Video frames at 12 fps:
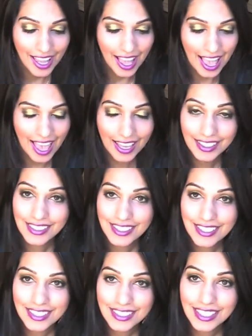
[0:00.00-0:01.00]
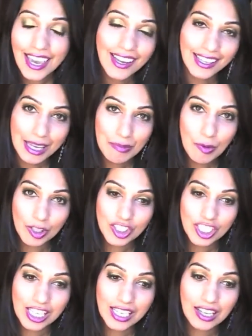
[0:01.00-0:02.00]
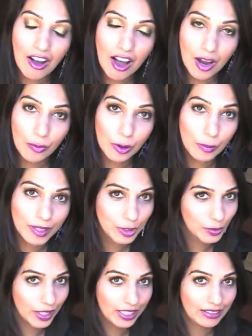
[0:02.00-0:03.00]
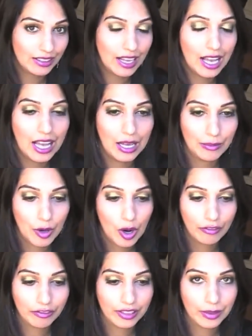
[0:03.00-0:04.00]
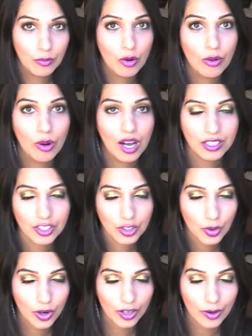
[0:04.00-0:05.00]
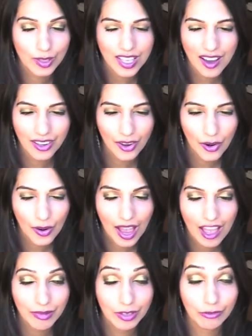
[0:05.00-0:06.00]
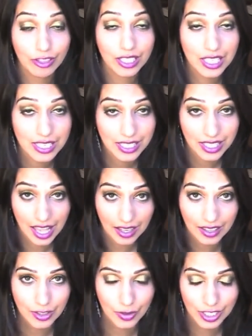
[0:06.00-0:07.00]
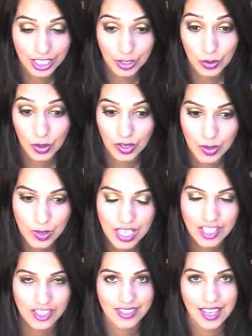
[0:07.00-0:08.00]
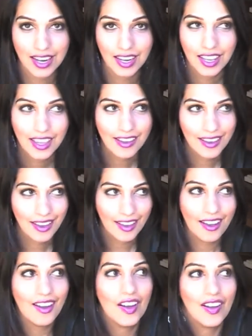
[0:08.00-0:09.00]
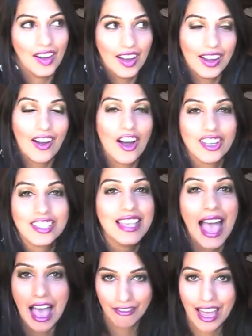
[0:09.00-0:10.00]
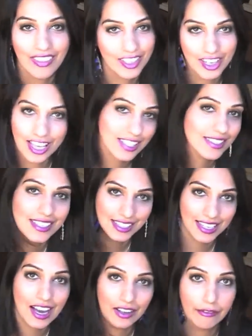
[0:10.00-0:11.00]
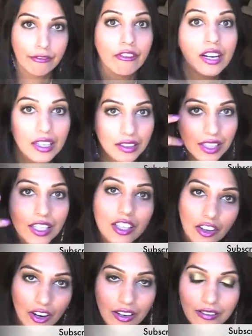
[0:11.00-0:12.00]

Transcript: And yeah, keep watching. I will be doing hopefully more tutorials. I know I have been really slack in doing tutorials. It's just that I just haven't had the chance to sit down and really, you know,